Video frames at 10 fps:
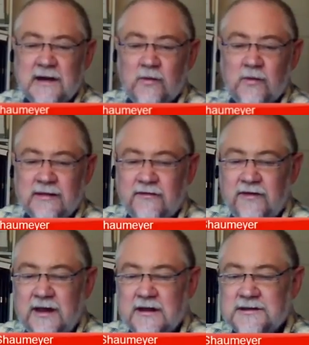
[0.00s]
to get one of the
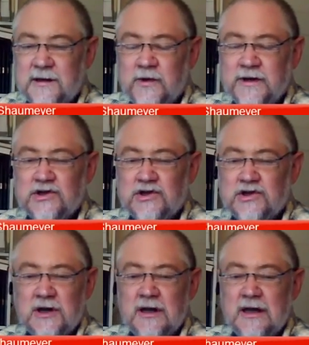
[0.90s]
videos in which
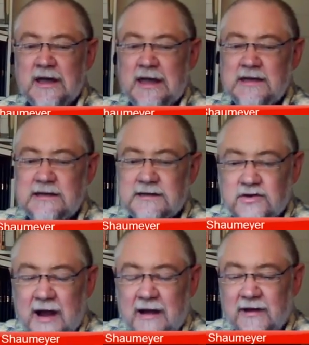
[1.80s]
he's
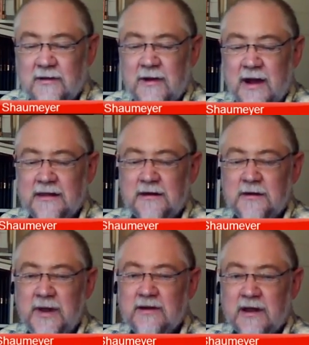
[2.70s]
traveling around and
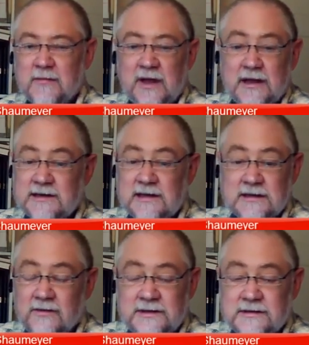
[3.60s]
appearing, because
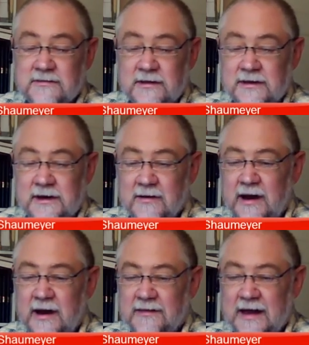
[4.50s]
he's always doing the
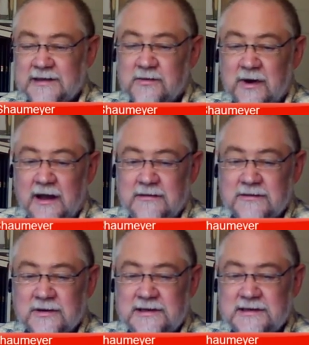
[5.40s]
narrating. That's where I
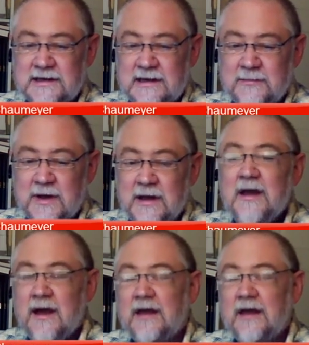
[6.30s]
usually see him.